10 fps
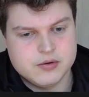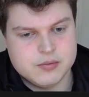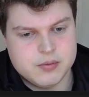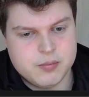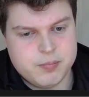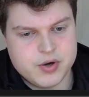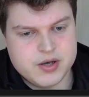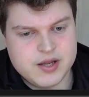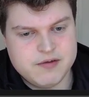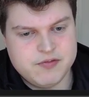But
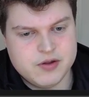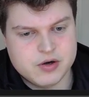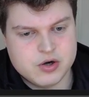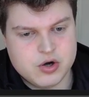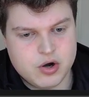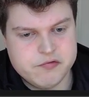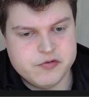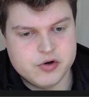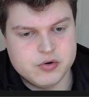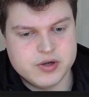if the
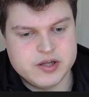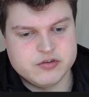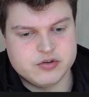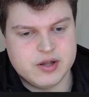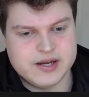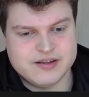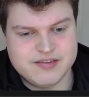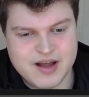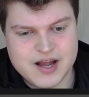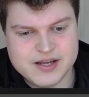convo is like
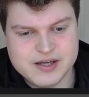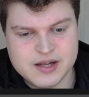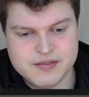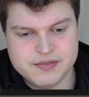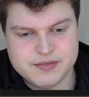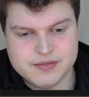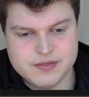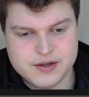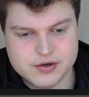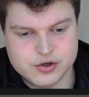dying and
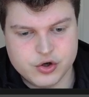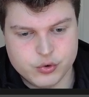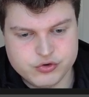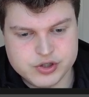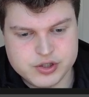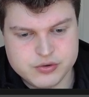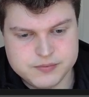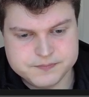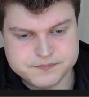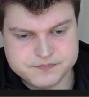they are ghosting you,
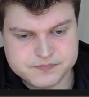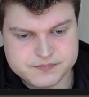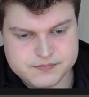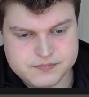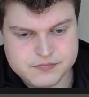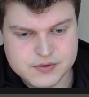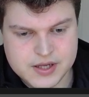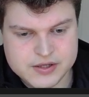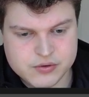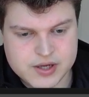
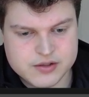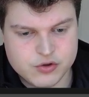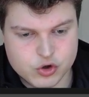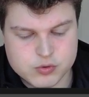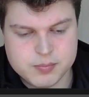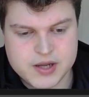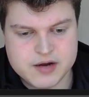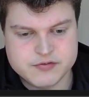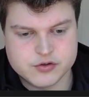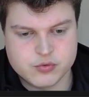and you get no reply
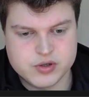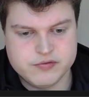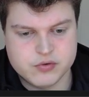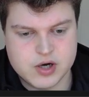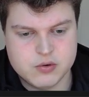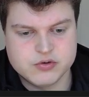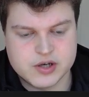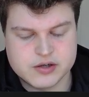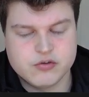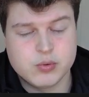after 24 hours,
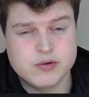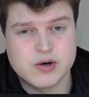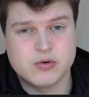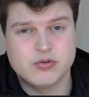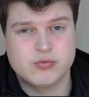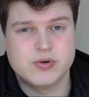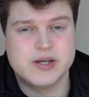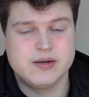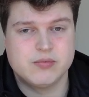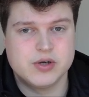like the 24 hours is
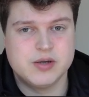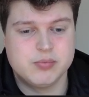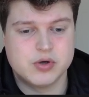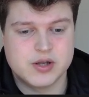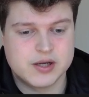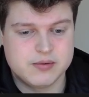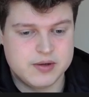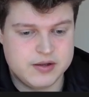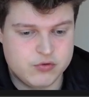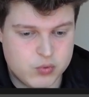really pretty important. Like
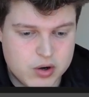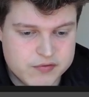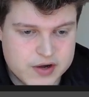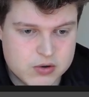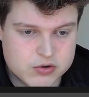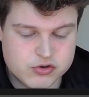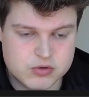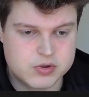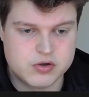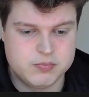in 12 hours,
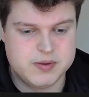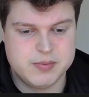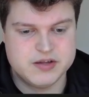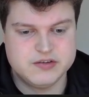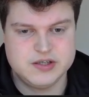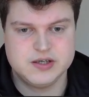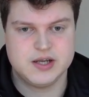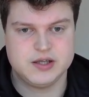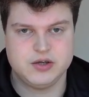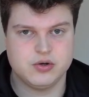someone could be busy
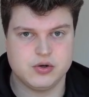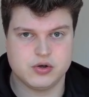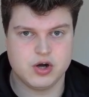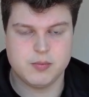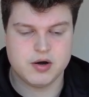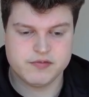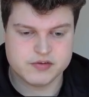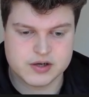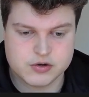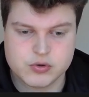and you could come off
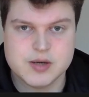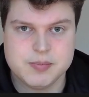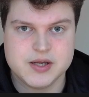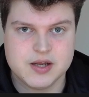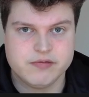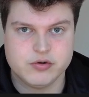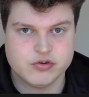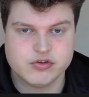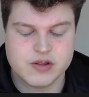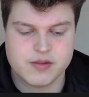as like creepy if you
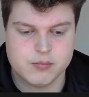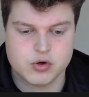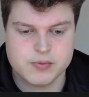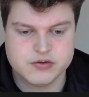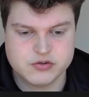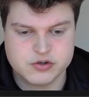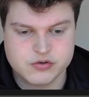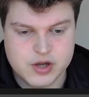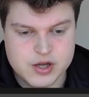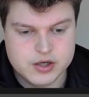send them more messages.
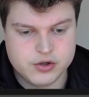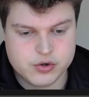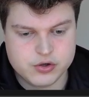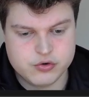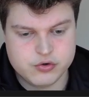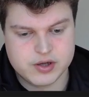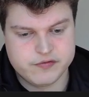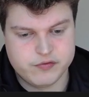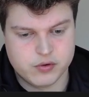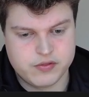You can do like
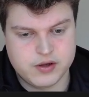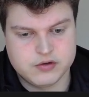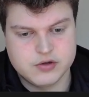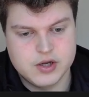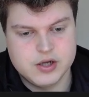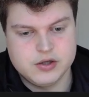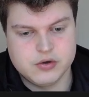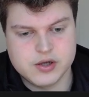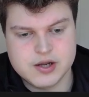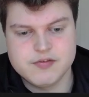4 things. You
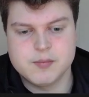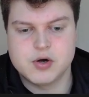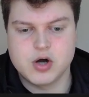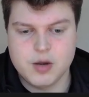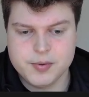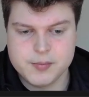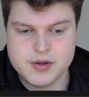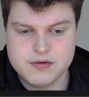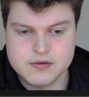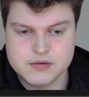can give them a
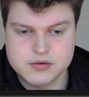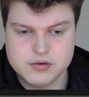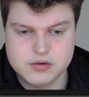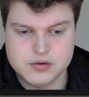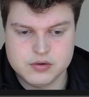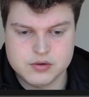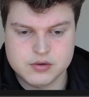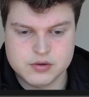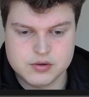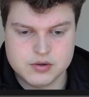compliment
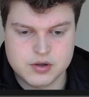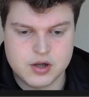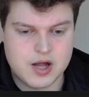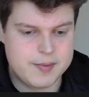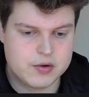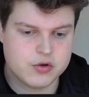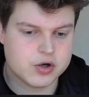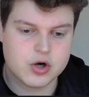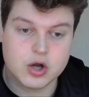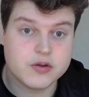about their
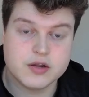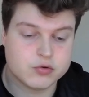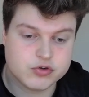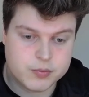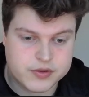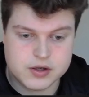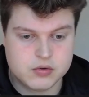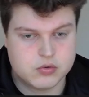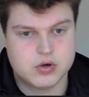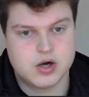content or something,
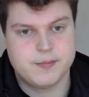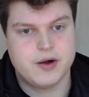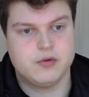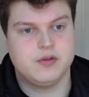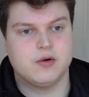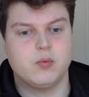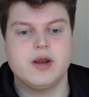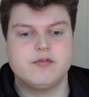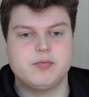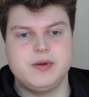or about their
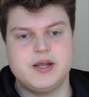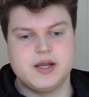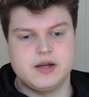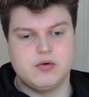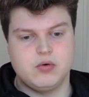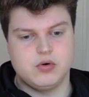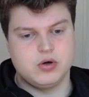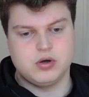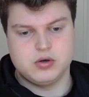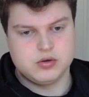way of speaking
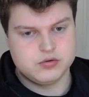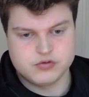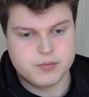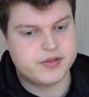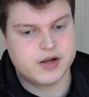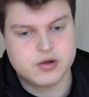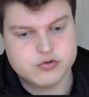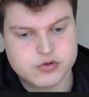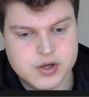or something else.